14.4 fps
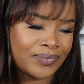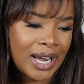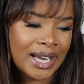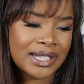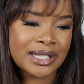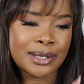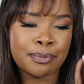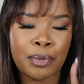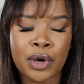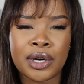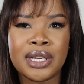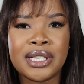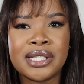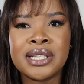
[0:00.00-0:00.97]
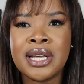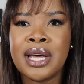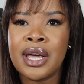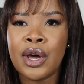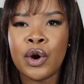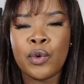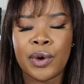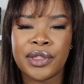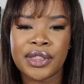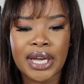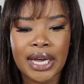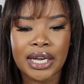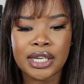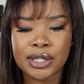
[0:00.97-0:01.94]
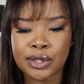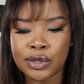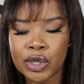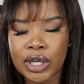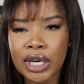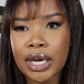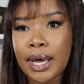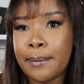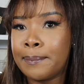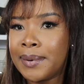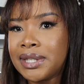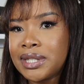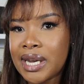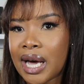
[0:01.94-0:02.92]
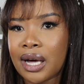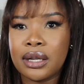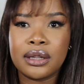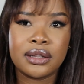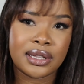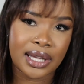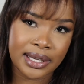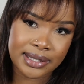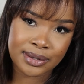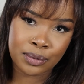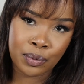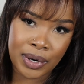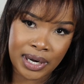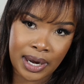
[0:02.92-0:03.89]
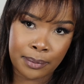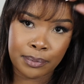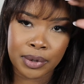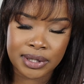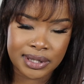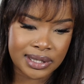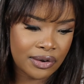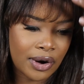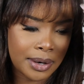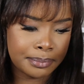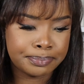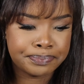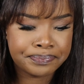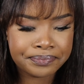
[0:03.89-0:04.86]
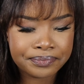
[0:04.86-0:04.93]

I just put it when the hair is looking a bit dull. That's when I put serum.